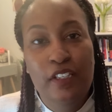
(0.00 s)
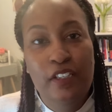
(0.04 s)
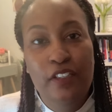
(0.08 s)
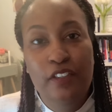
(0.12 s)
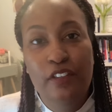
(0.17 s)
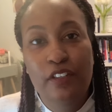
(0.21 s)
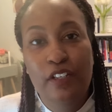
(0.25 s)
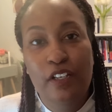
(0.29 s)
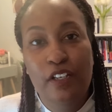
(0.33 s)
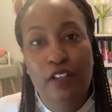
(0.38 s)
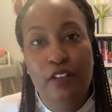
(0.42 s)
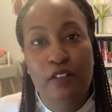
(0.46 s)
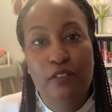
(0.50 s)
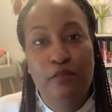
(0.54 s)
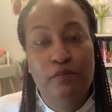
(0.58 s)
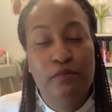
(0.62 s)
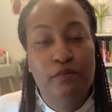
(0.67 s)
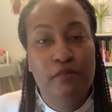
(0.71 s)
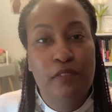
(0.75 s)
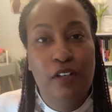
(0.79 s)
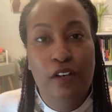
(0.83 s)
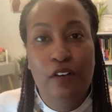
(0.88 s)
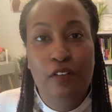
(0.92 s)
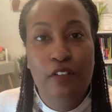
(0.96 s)
you know,
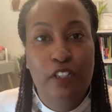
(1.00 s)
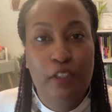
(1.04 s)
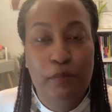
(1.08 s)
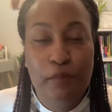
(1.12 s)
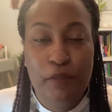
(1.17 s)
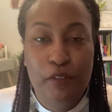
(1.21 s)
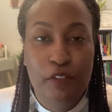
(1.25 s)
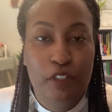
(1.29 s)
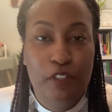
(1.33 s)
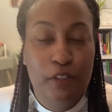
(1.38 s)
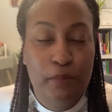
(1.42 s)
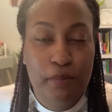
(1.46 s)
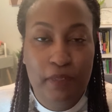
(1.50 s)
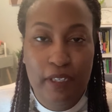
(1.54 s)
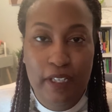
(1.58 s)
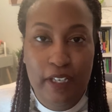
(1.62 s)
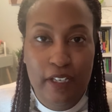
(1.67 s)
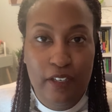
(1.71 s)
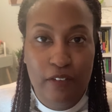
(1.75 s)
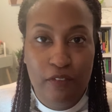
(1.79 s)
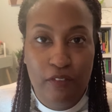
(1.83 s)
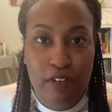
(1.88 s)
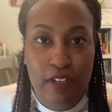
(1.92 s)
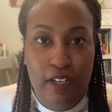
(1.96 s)
on the computer
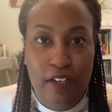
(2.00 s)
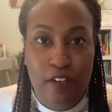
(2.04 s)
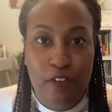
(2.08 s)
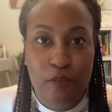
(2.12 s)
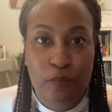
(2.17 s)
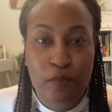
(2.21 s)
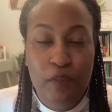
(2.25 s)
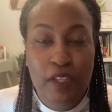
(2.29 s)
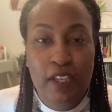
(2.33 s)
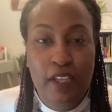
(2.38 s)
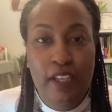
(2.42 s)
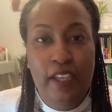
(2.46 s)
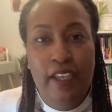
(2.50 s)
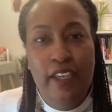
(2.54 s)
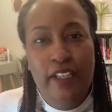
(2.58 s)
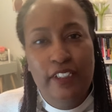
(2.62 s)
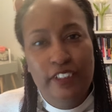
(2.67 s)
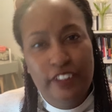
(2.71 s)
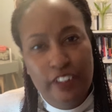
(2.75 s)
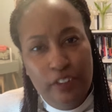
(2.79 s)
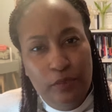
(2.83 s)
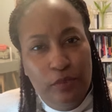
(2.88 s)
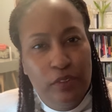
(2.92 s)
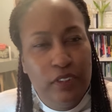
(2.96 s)
playing around. And
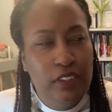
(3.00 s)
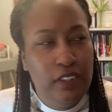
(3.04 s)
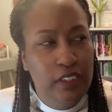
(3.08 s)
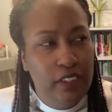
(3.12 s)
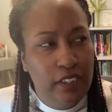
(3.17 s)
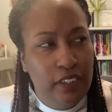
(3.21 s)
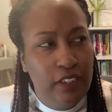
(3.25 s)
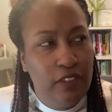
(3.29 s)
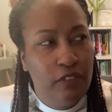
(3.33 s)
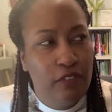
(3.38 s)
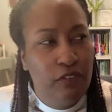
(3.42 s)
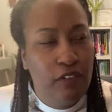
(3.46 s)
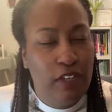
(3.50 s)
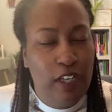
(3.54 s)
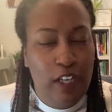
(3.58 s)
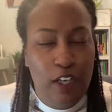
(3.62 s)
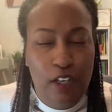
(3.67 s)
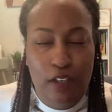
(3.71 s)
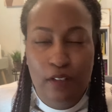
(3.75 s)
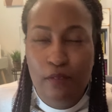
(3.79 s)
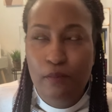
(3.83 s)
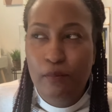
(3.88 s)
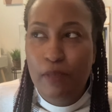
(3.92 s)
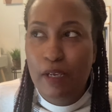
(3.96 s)
she was looking
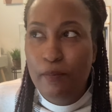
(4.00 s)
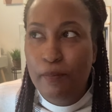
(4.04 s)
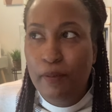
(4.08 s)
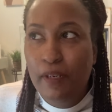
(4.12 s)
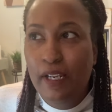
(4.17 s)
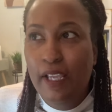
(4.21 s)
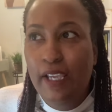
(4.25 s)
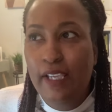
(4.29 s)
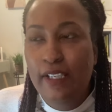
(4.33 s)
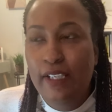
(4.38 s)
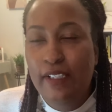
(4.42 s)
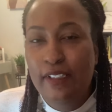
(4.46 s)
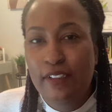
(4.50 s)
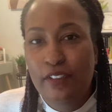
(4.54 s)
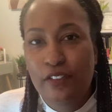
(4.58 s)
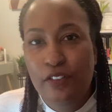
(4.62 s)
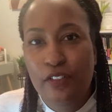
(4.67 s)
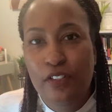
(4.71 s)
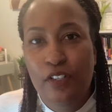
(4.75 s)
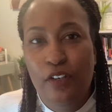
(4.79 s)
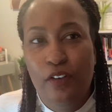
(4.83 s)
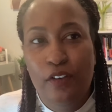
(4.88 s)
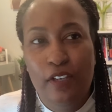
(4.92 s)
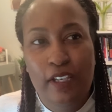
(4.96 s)
around my place, you
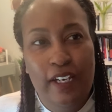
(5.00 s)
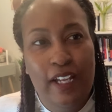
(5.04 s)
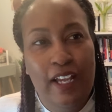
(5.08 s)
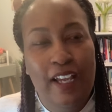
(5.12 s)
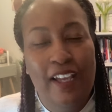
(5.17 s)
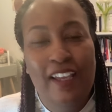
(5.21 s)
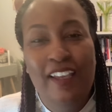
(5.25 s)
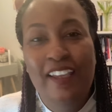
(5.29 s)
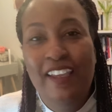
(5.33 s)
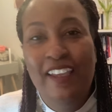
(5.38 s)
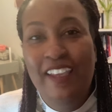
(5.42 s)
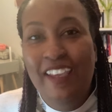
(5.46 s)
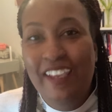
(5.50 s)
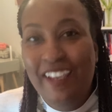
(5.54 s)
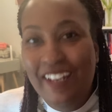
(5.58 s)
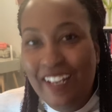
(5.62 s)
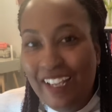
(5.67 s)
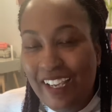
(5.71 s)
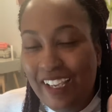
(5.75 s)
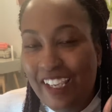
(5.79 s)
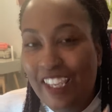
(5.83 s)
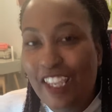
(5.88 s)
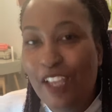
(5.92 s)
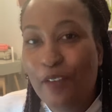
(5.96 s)
know, and
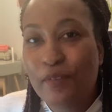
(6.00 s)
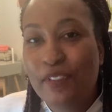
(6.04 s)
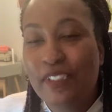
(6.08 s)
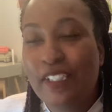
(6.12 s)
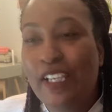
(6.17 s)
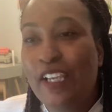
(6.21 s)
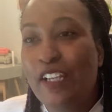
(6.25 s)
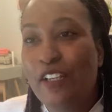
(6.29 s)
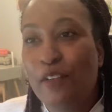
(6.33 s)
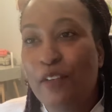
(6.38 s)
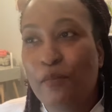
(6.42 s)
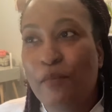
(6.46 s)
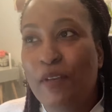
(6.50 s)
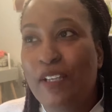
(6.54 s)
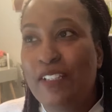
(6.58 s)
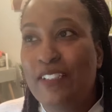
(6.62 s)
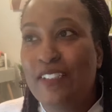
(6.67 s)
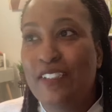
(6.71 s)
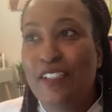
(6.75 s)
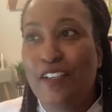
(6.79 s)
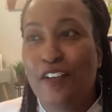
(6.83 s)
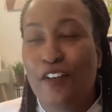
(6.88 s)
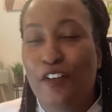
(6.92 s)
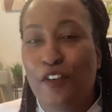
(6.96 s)
I kept saying to
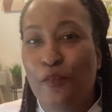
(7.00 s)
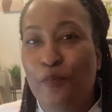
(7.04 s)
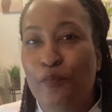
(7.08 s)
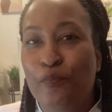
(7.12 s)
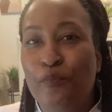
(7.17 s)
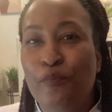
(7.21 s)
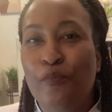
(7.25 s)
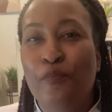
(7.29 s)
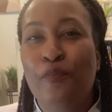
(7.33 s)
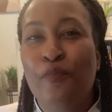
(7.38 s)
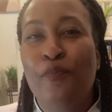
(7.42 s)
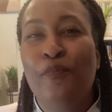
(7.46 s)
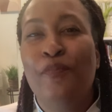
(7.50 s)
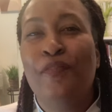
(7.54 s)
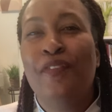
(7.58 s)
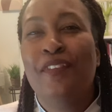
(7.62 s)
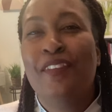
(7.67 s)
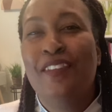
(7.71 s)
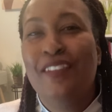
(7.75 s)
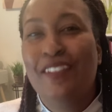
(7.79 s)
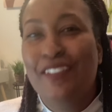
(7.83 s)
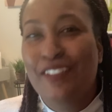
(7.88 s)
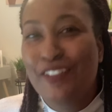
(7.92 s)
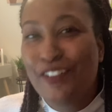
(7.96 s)
myself,
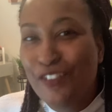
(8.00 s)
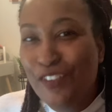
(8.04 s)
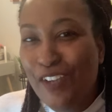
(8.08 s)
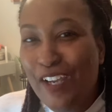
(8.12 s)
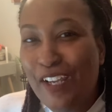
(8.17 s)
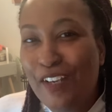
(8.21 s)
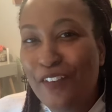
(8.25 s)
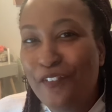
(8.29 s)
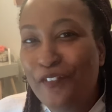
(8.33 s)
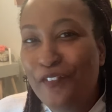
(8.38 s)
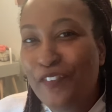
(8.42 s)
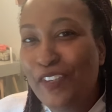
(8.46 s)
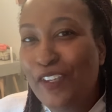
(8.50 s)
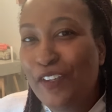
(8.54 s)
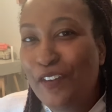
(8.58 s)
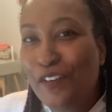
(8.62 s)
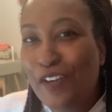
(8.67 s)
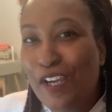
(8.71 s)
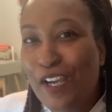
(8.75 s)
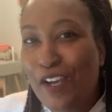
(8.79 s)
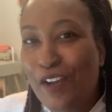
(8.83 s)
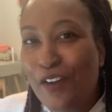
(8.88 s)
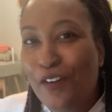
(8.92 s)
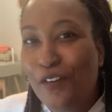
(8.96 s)
she's trying to figure
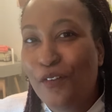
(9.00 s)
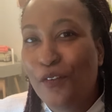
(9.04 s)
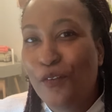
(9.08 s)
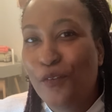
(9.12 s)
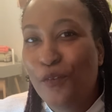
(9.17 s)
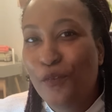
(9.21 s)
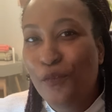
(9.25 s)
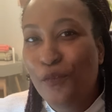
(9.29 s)
out